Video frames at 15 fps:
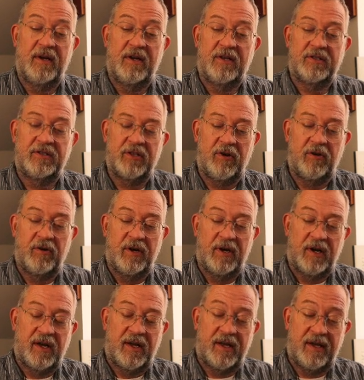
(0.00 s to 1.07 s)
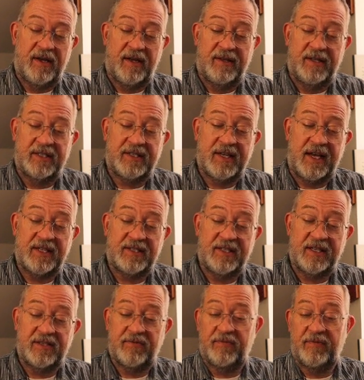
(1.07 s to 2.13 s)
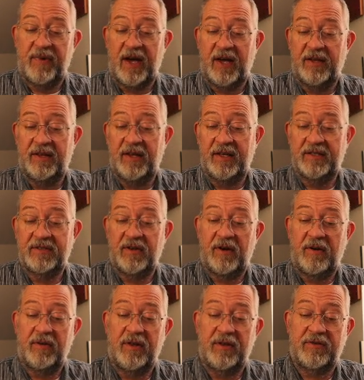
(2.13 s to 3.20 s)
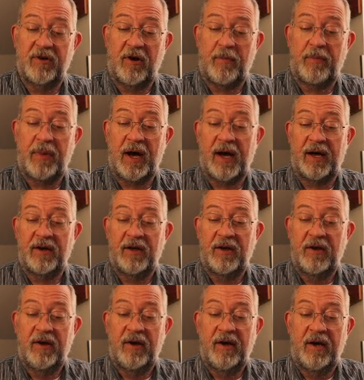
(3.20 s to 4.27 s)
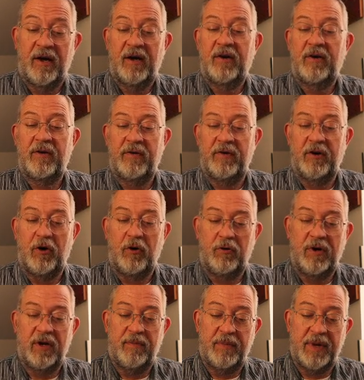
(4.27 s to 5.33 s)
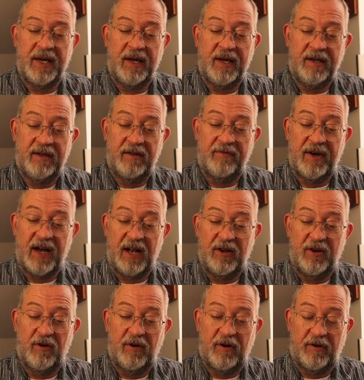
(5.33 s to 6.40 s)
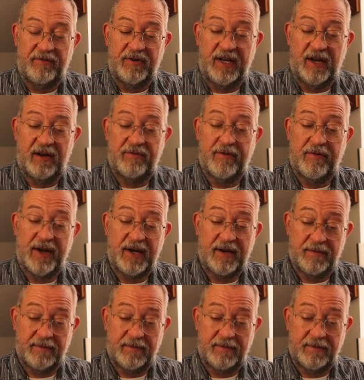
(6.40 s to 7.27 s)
So in this case, this this the top part will only be the value of near infrared.